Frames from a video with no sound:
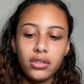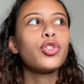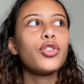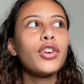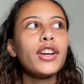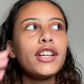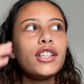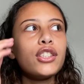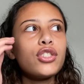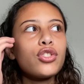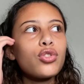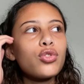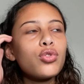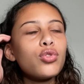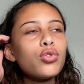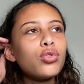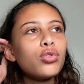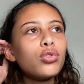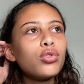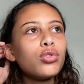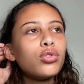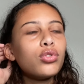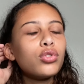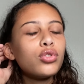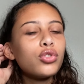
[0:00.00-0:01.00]
Grade
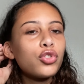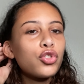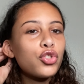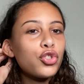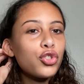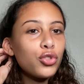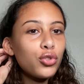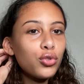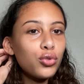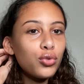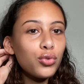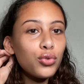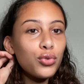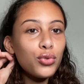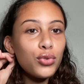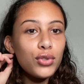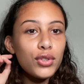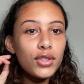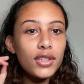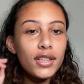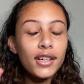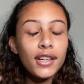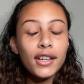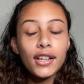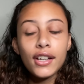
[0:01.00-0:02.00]
school shoes
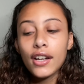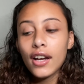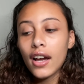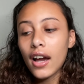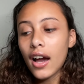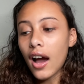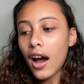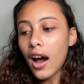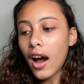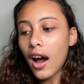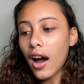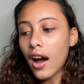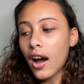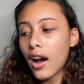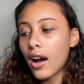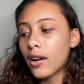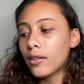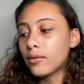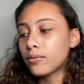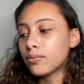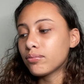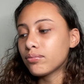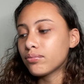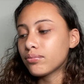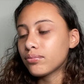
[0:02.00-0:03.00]

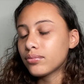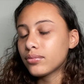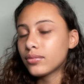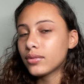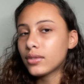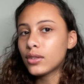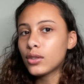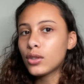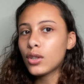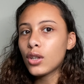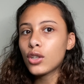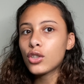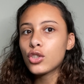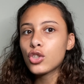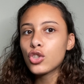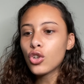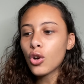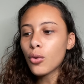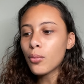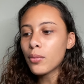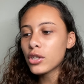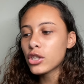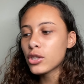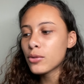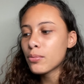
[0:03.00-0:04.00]
um, look so
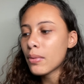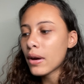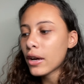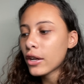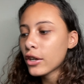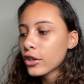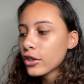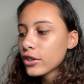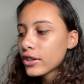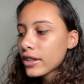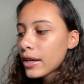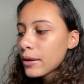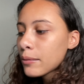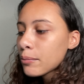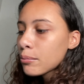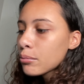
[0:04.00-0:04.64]
much better than